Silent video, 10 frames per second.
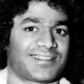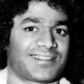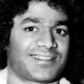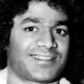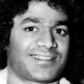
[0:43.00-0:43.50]

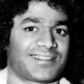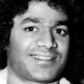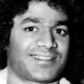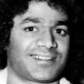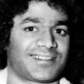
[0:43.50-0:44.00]

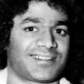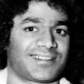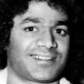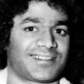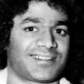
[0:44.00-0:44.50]

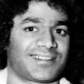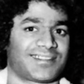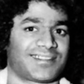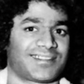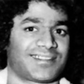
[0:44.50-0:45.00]

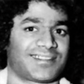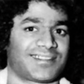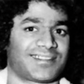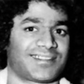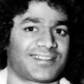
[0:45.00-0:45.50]

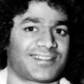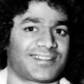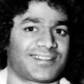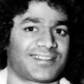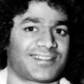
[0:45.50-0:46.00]

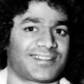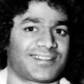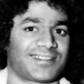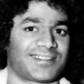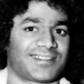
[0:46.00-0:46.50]

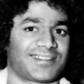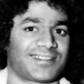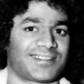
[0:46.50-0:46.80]
The face doesn't move, so there is nothing to read.